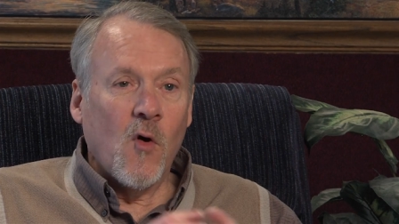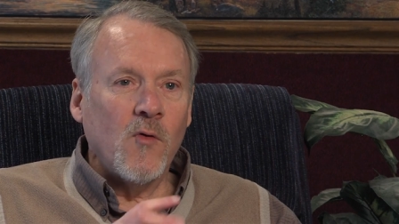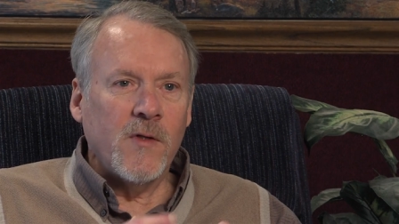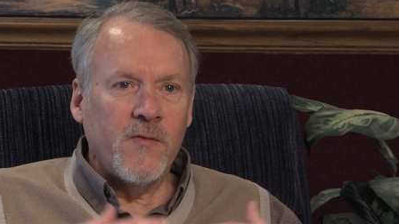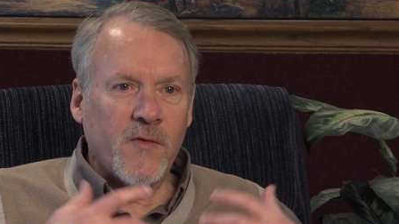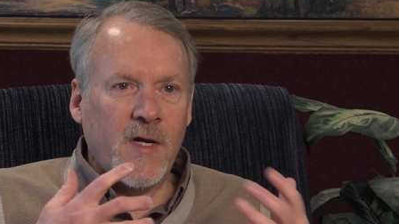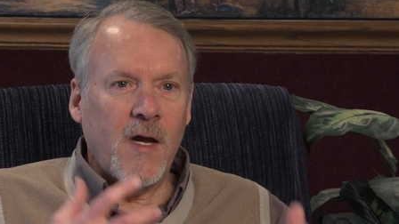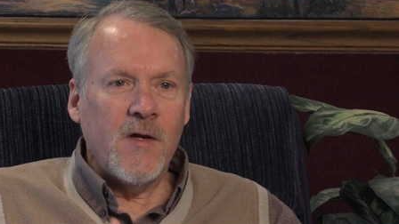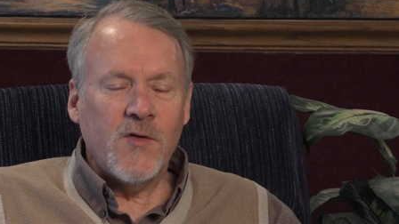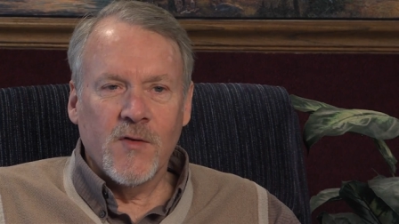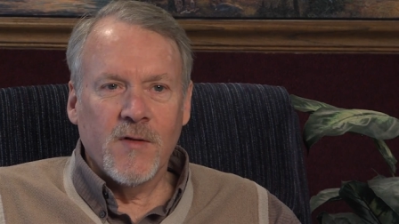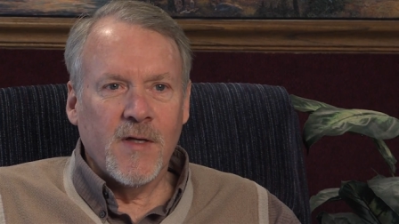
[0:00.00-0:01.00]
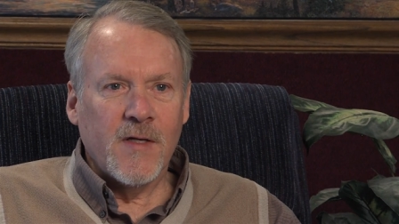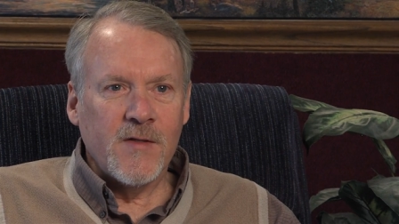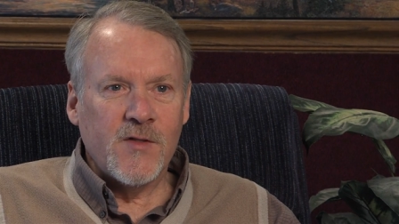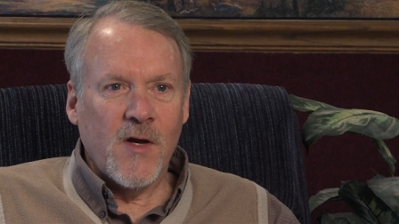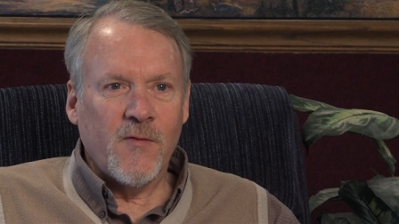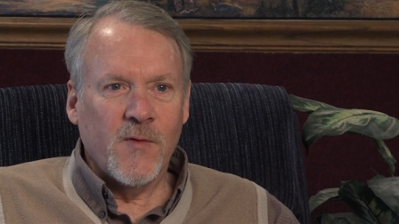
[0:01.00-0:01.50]
only vacation
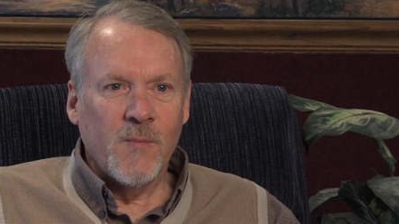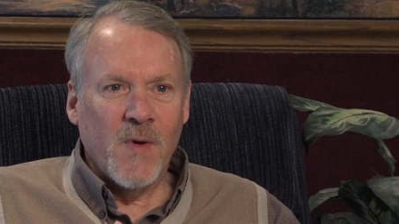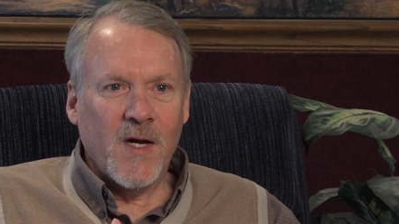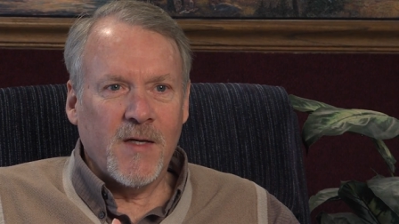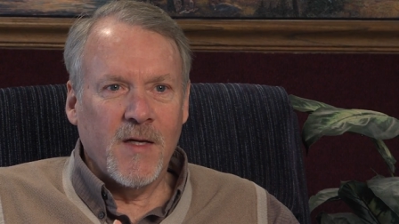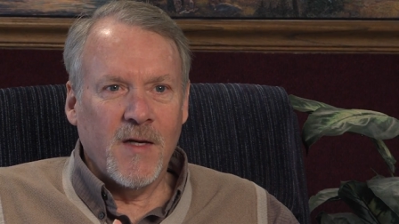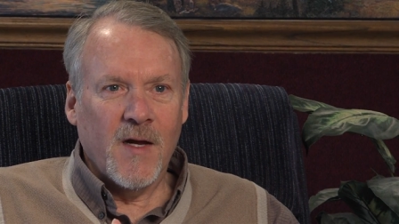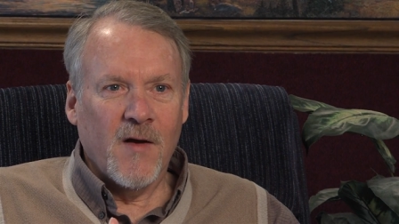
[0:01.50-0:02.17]
that Jeff and Becky